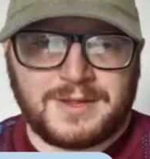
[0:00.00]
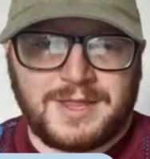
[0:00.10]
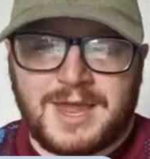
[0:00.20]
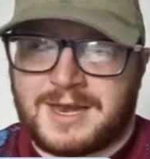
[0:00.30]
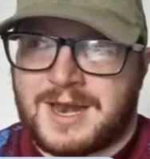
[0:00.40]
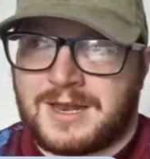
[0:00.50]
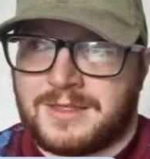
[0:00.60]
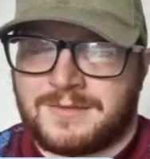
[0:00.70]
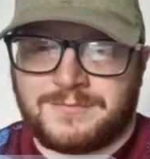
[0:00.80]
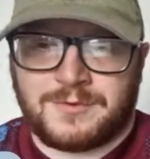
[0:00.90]
getting
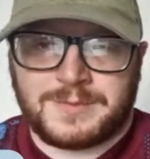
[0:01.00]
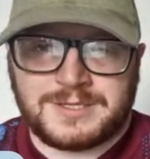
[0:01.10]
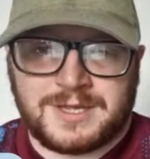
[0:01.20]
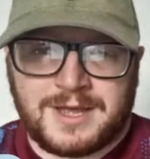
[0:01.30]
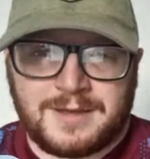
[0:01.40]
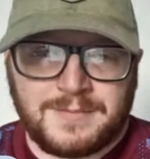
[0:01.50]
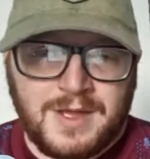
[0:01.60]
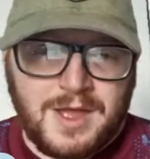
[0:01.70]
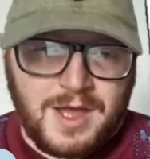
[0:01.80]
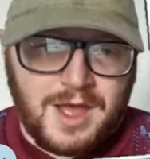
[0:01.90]
anything from this game.
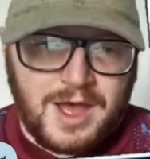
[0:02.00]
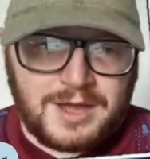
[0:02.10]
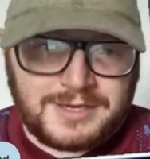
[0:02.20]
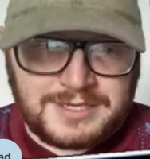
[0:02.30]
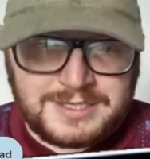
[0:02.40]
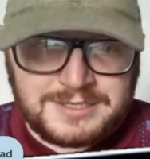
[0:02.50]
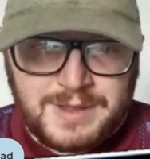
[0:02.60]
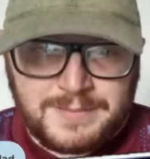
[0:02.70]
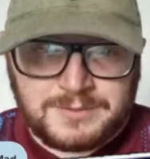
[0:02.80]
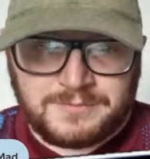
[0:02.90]
Dean says
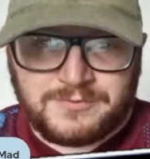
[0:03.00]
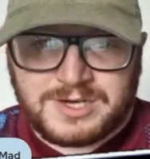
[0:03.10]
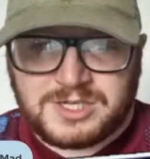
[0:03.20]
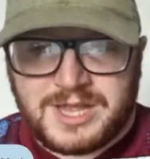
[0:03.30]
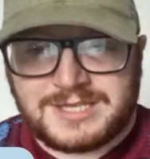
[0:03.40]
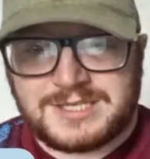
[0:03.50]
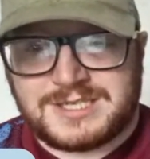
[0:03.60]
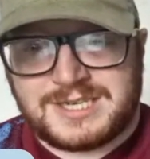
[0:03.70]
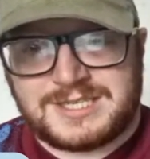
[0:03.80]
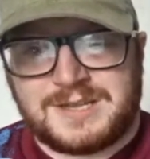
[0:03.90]
maybe some fresh legs at
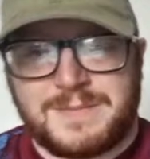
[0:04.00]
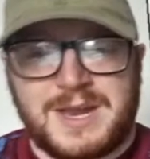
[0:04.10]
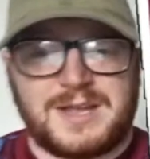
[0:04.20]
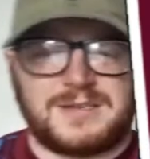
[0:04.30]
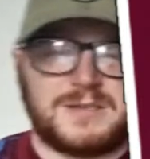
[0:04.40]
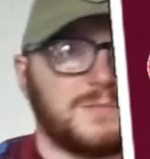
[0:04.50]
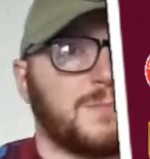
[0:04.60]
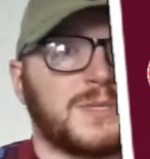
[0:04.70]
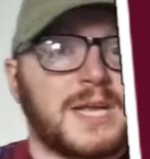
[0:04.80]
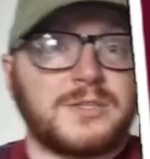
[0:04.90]
60 minutes,
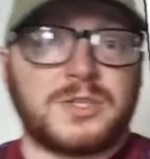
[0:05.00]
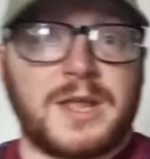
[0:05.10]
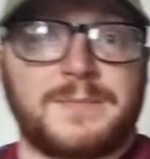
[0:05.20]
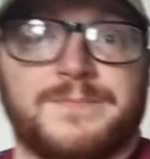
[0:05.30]
potentially.